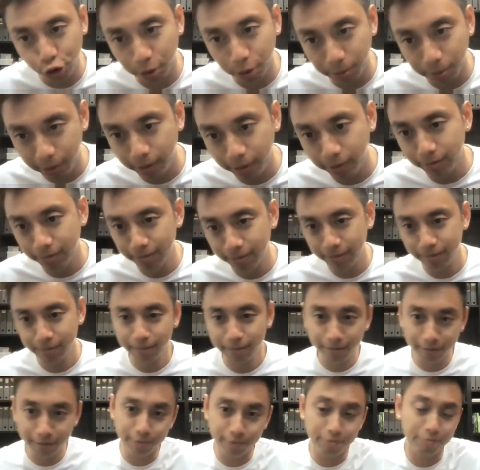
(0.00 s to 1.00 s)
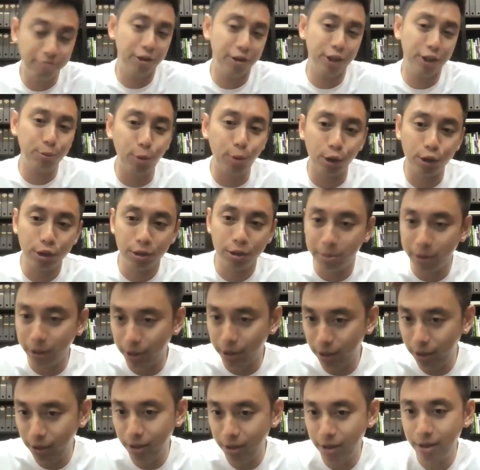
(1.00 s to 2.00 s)
tripled. First
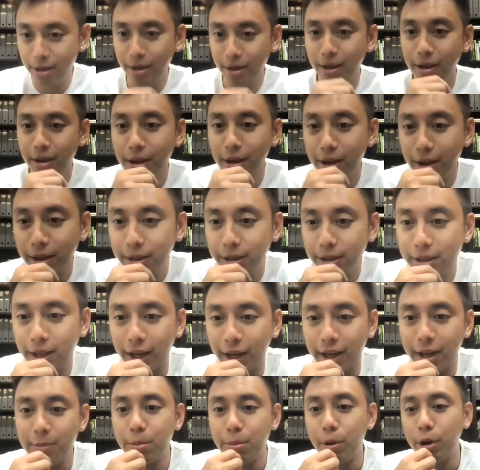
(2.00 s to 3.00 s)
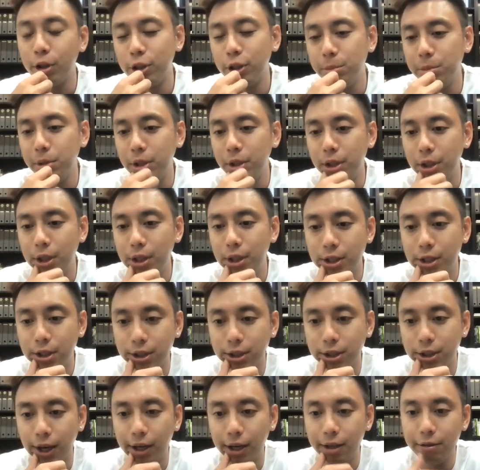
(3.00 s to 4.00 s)
possibility. Second possibility is
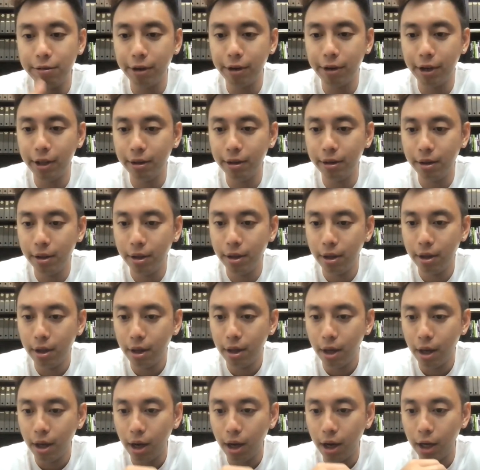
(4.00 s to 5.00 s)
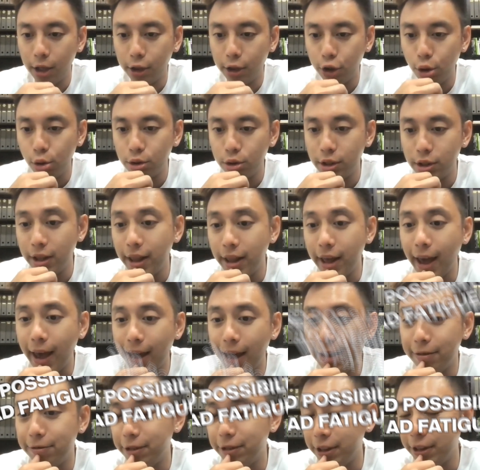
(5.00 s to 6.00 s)
Saif and Theo said
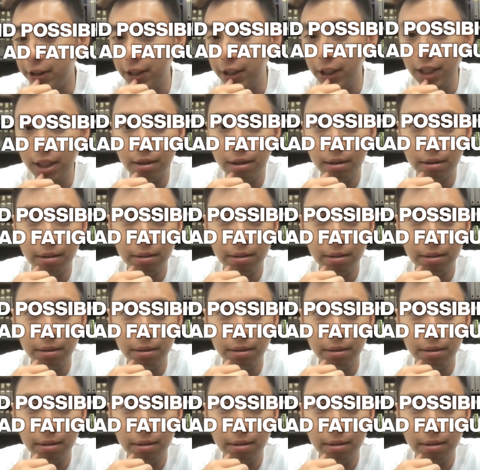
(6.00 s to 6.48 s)
ad fatigue.